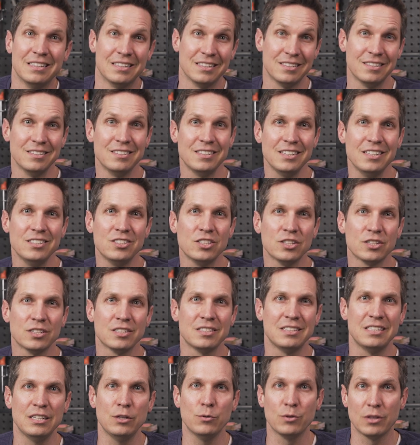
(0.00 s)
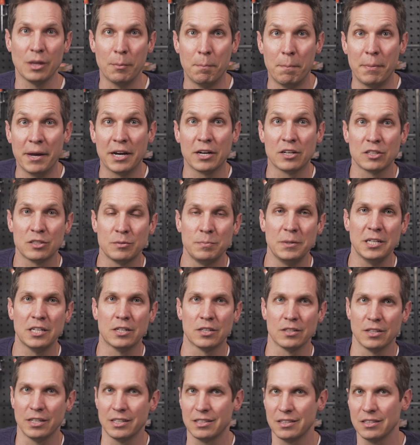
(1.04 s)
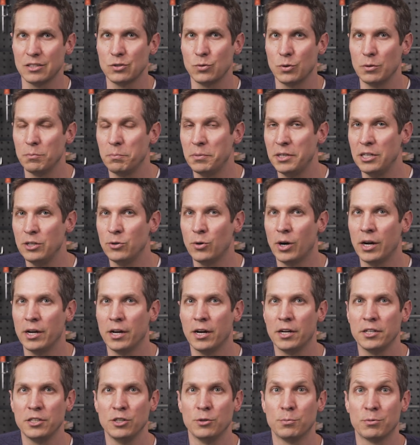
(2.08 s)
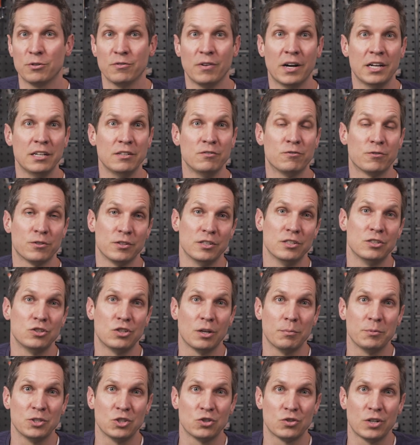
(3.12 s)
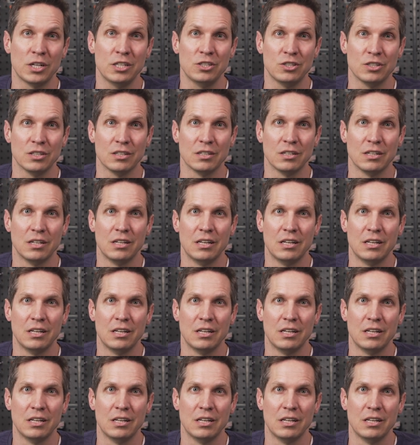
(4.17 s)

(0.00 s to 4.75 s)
This is easier to see with a bare speaker like this one PUI Audio provided for this demonstration.